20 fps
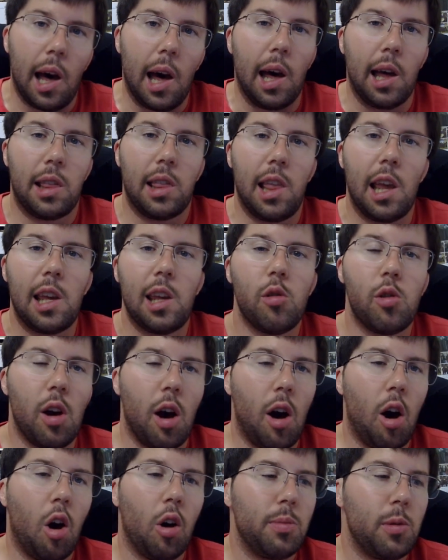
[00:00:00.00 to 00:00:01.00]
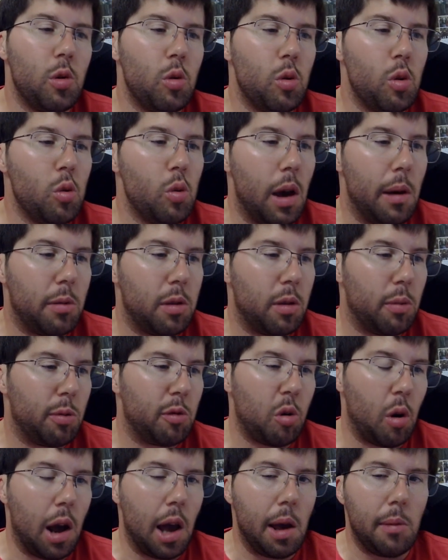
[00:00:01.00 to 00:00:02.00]
Thank you to all of you who have
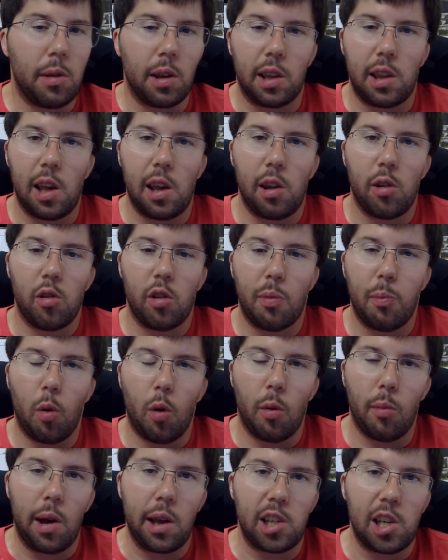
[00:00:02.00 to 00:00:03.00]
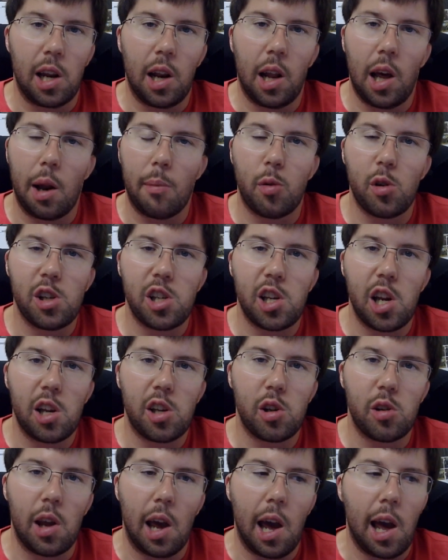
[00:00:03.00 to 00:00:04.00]
subscribed and continue to support my channel. I
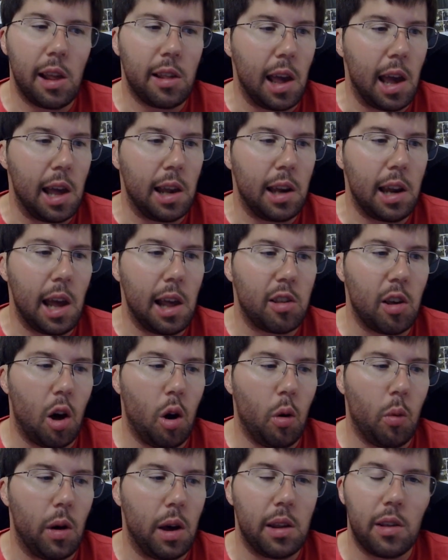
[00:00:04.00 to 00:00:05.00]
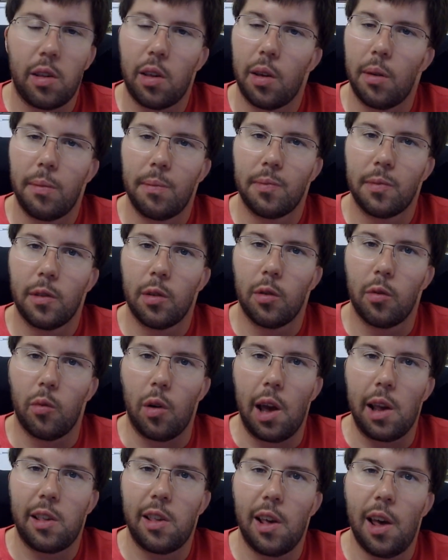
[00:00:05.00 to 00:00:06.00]
appreciate you guys. And as always,
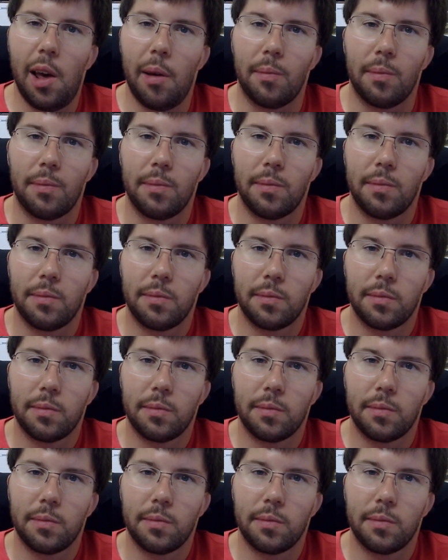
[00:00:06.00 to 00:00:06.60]
rise up.